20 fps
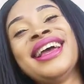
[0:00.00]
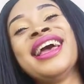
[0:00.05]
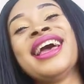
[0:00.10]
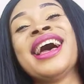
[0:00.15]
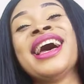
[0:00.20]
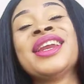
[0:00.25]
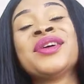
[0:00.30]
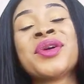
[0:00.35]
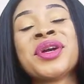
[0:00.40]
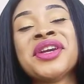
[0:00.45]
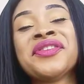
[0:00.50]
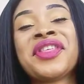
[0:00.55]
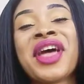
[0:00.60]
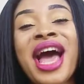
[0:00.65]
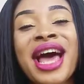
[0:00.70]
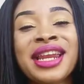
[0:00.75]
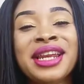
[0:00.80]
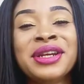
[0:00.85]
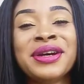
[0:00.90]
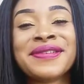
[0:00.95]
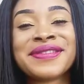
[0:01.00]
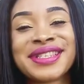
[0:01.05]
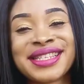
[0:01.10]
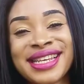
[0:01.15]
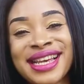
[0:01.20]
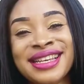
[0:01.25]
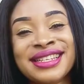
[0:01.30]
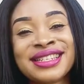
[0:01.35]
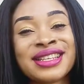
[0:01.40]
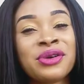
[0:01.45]
Anyway, if they had enough
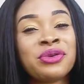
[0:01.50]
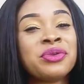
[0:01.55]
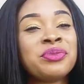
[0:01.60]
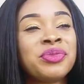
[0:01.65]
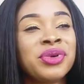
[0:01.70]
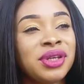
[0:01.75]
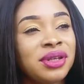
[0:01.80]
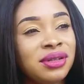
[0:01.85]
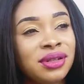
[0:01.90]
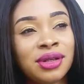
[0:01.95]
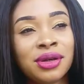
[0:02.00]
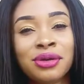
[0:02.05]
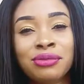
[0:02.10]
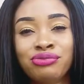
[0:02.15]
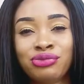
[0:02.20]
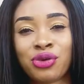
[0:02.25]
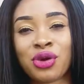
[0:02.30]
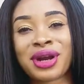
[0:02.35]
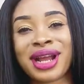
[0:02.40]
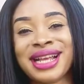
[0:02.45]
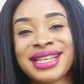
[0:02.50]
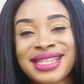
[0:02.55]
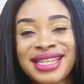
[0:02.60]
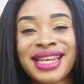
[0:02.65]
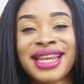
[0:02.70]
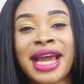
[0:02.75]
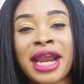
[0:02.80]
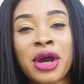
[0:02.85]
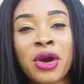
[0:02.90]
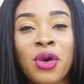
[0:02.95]
sense, they wouldn't be, you know, broke and
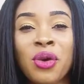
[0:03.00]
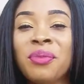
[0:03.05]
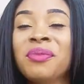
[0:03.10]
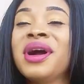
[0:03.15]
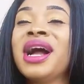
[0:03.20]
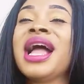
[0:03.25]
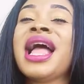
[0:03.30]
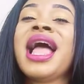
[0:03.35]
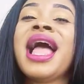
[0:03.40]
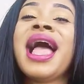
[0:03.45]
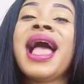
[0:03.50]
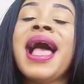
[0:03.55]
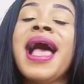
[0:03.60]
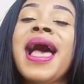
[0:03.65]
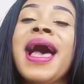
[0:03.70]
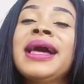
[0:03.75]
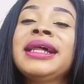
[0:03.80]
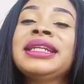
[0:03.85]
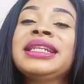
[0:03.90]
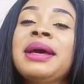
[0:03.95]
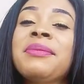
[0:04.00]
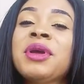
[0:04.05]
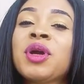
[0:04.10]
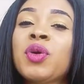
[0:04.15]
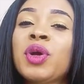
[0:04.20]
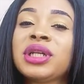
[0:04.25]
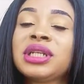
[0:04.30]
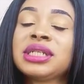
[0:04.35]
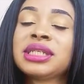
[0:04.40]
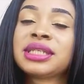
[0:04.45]
sitting at home. And let me
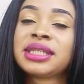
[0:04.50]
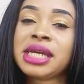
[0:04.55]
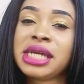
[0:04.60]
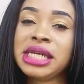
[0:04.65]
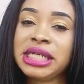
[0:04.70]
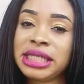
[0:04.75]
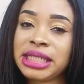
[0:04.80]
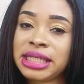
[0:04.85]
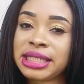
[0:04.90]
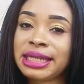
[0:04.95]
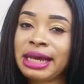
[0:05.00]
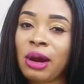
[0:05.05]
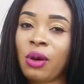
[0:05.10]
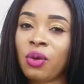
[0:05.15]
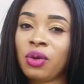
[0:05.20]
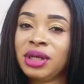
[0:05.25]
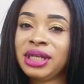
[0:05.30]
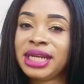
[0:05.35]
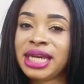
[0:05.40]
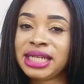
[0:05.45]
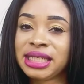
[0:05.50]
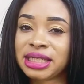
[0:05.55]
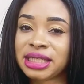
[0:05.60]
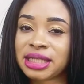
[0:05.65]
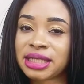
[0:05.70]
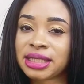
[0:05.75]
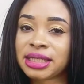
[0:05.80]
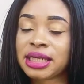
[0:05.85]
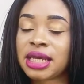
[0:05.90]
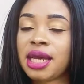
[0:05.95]
quickly say this now,
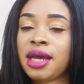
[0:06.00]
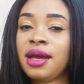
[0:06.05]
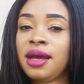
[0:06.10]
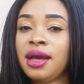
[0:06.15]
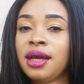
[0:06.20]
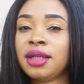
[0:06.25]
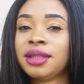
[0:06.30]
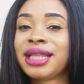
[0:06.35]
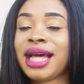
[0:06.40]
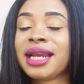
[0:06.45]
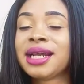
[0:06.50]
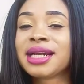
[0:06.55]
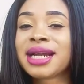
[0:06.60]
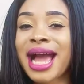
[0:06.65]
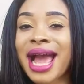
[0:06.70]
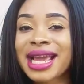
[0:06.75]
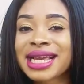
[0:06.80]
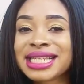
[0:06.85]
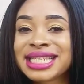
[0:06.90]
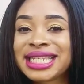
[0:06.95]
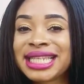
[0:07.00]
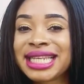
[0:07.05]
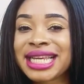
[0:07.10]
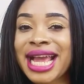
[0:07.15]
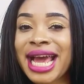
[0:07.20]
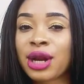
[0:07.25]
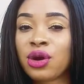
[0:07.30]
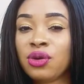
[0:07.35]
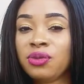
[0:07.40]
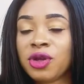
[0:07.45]
ladies, that a guy is sitting
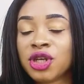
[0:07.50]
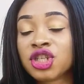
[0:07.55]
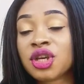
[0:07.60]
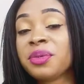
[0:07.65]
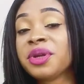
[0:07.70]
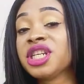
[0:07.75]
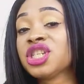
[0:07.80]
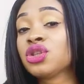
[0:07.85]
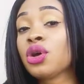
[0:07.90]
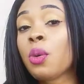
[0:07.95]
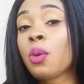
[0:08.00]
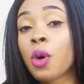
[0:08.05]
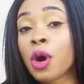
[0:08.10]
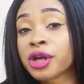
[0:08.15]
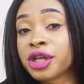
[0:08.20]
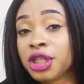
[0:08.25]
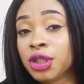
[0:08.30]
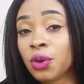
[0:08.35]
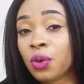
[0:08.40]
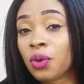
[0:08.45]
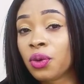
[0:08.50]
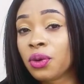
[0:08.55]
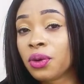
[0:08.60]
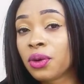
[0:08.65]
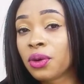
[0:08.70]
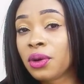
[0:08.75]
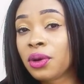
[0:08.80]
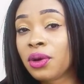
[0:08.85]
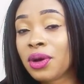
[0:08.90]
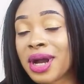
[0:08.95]
at home does not mean he's not working.
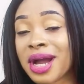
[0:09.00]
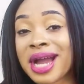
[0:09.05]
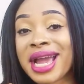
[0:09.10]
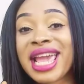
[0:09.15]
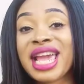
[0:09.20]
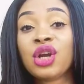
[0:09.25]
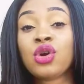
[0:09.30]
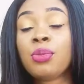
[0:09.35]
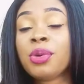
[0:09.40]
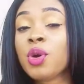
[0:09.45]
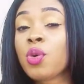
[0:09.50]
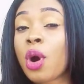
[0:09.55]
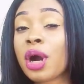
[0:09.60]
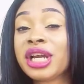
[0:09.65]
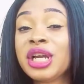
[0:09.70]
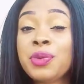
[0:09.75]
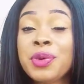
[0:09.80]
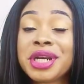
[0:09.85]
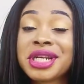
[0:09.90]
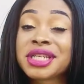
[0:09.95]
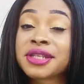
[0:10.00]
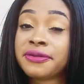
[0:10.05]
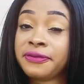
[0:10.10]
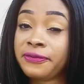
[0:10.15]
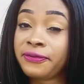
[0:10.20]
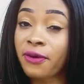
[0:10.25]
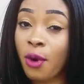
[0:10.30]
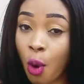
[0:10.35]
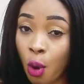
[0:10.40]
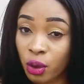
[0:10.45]
He could be working with his
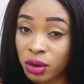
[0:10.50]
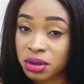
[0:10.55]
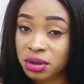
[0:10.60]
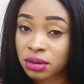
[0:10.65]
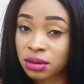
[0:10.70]
phone.